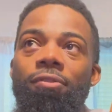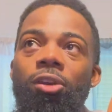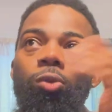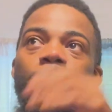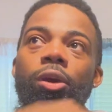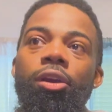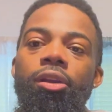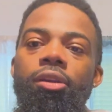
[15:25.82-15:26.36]

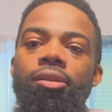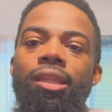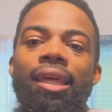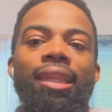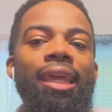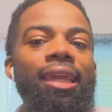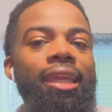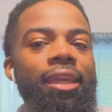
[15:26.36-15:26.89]
word
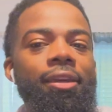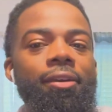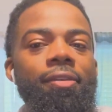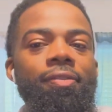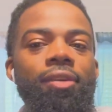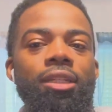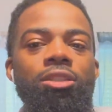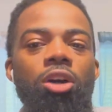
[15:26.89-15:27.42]
that they
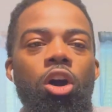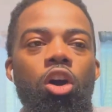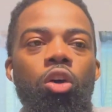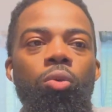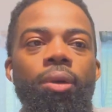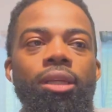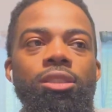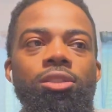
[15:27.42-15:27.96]
give is
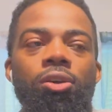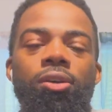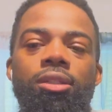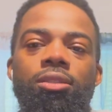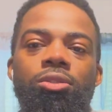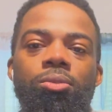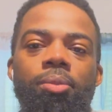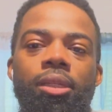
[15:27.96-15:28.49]
always
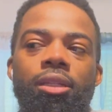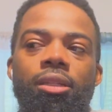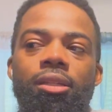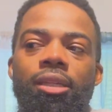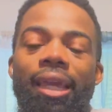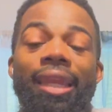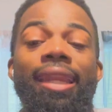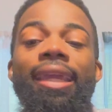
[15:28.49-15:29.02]
going to
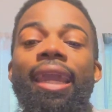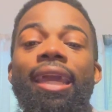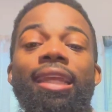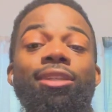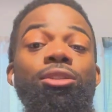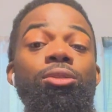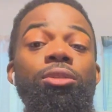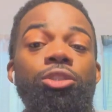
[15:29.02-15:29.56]
be
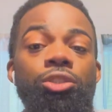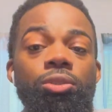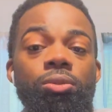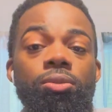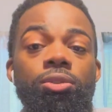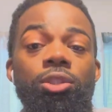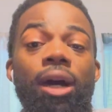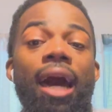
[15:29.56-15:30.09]
indicated towards
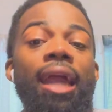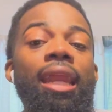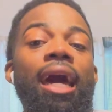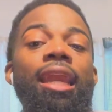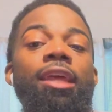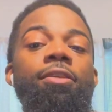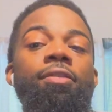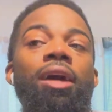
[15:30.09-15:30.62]
you. So I
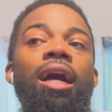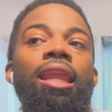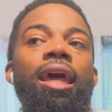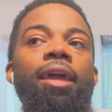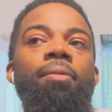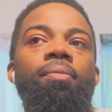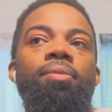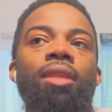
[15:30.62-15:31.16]
was
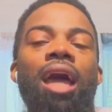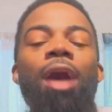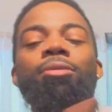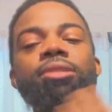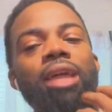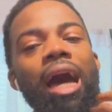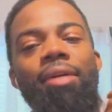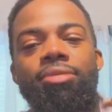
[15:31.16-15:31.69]

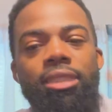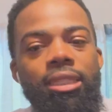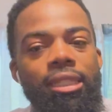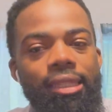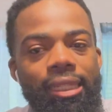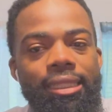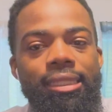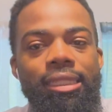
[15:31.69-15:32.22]
obviously
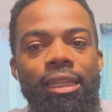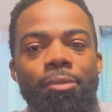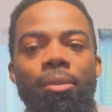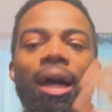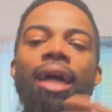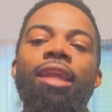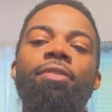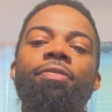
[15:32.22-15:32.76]
listening, but
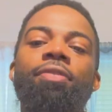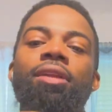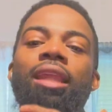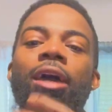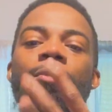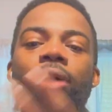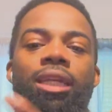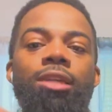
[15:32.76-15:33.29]
I didn't feel
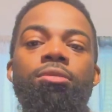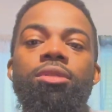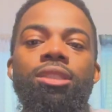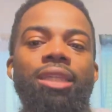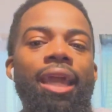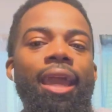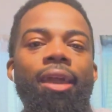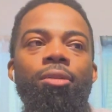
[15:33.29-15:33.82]
like what he was
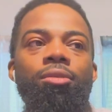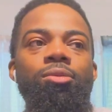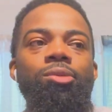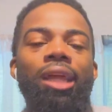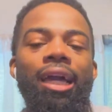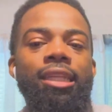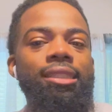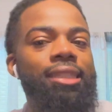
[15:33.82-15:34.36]
saying,
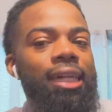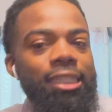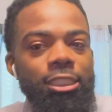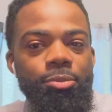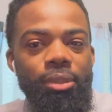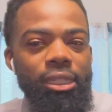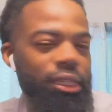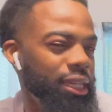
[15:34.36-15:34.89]
like, touched
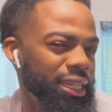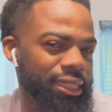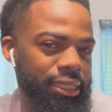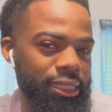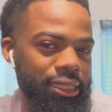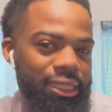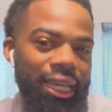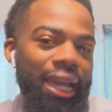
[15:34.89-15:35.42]
me in a
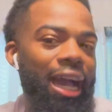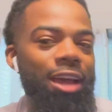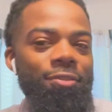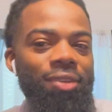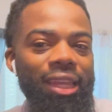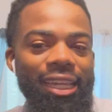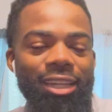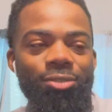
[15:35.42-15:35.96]
sense. Like, I didn't
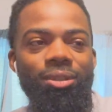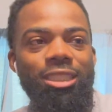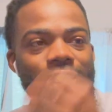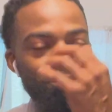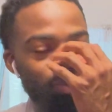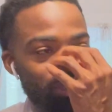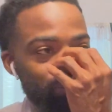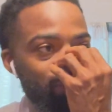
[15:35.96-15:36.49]
feel like it reached
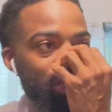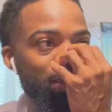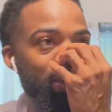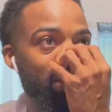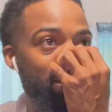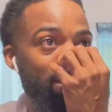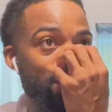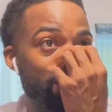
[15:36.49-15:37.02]
me.
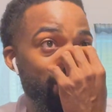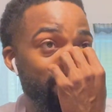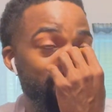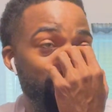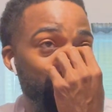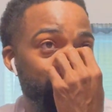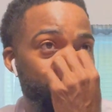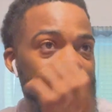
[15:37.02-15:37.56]

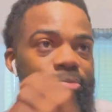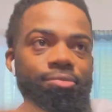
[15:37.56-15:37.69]
So